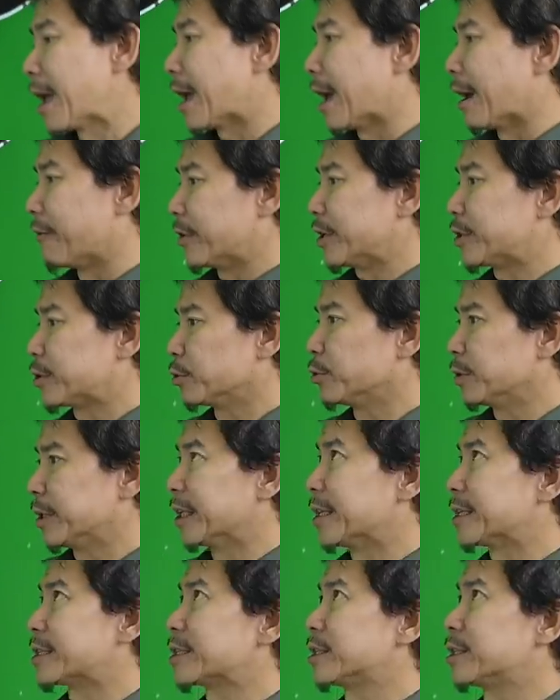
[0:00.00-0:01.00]
Every 2
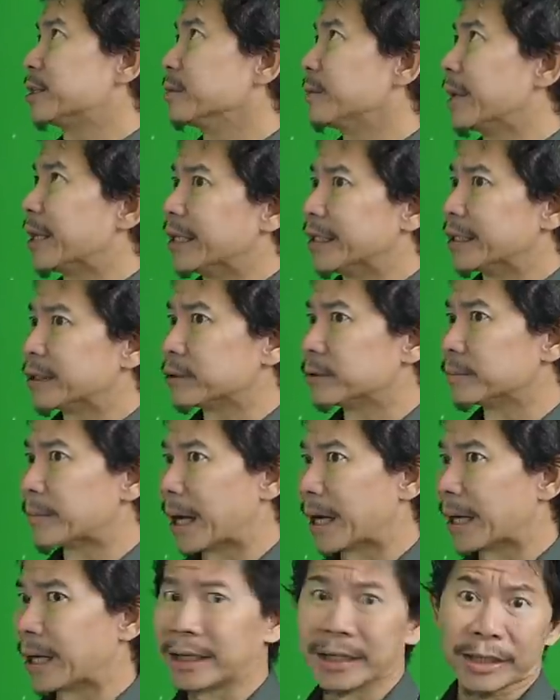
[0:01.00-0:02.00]
years, you may need to
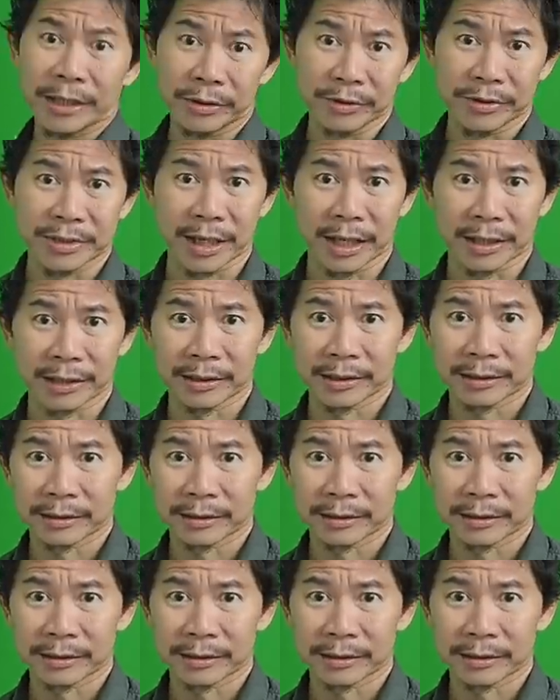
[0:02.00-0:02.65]
buy a new set.